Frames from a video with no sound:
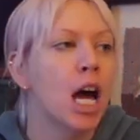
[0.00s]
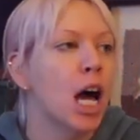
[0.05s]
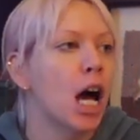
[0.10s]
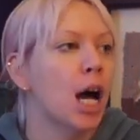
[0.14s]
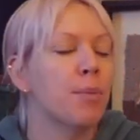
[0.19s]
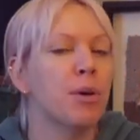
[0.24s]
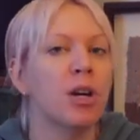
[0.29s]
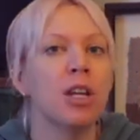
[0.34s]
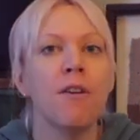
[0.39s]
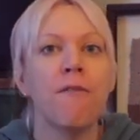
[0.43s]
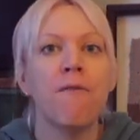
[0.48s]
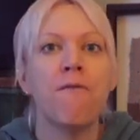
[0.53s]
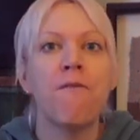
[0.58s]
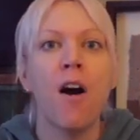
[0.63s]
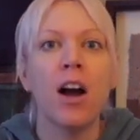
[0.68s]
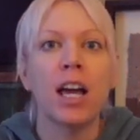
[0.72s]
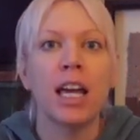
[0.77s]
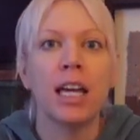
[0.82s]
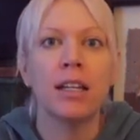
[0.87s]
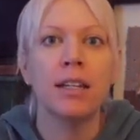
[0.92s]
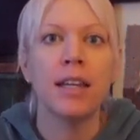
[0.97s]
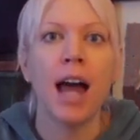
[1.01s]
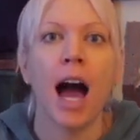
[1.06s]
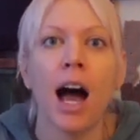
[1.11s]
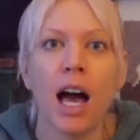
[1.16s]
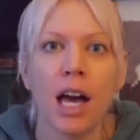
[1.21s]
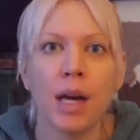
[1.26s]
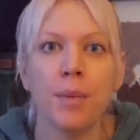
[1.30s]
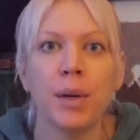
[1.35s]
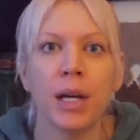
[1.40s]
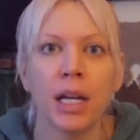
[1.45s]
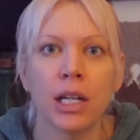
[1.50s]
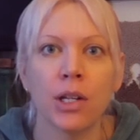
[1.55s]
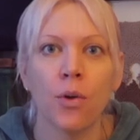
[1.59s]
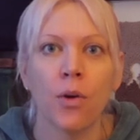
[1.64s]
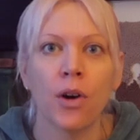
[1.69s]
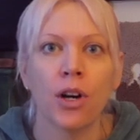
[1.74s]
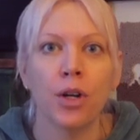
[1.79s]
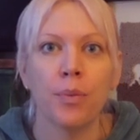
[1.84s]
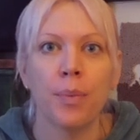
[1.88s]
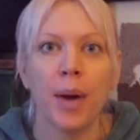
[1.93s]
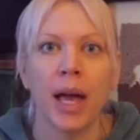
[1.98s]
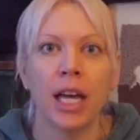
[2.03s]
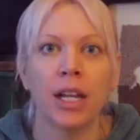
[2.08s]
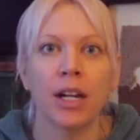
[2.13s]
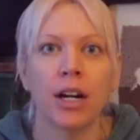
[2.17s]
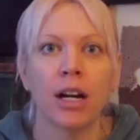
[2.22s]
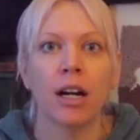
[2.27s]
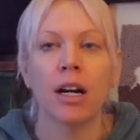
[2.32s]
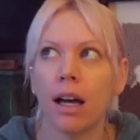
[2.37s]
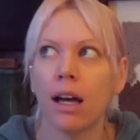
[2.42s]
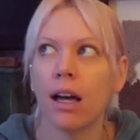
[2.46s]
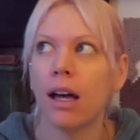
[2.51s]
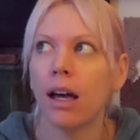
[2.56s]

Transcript: I'm gonna fucking die being an oil painter.